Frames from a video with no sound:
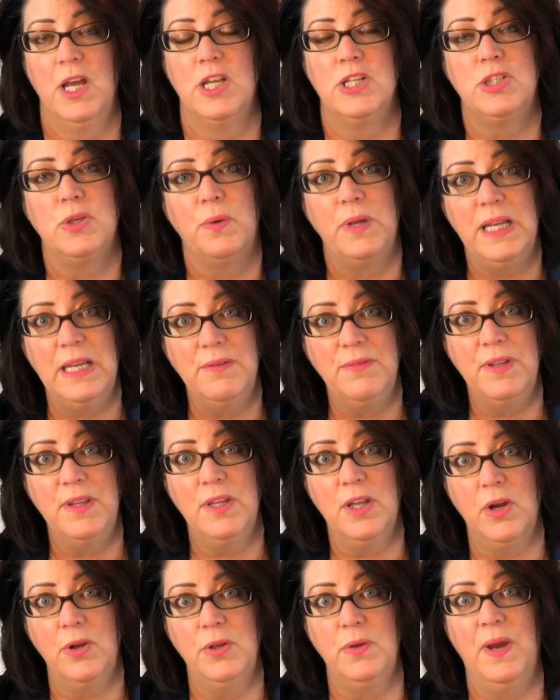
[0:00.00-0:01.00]
So even
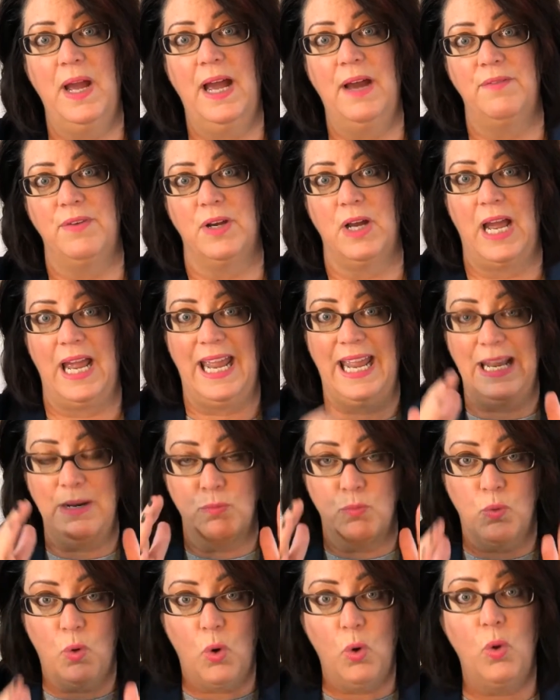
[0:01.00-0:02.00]
though you have a
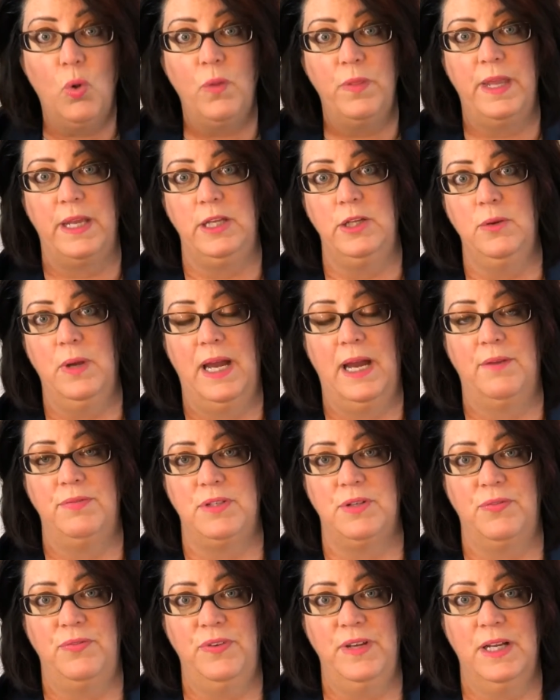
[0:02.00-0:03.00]
role that you have
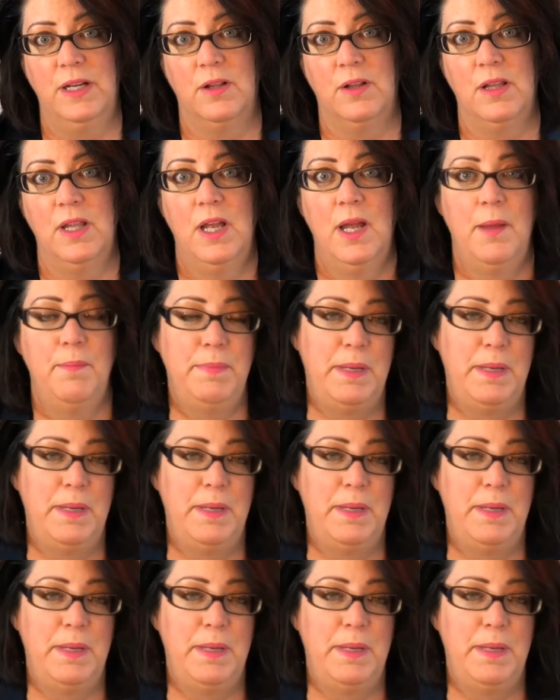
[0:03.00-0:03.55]
to fill,